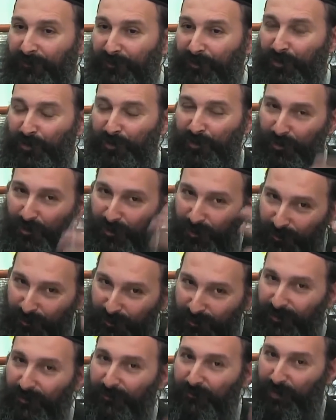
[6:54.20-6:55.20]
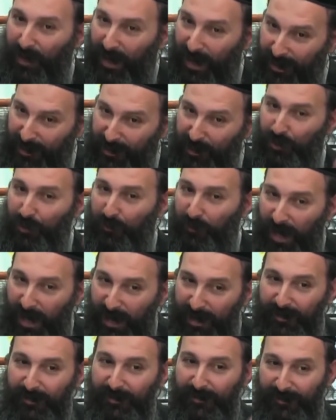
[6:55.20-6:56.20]
to play it in your
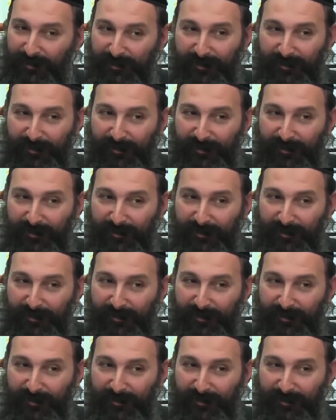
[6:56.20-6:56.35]
mind.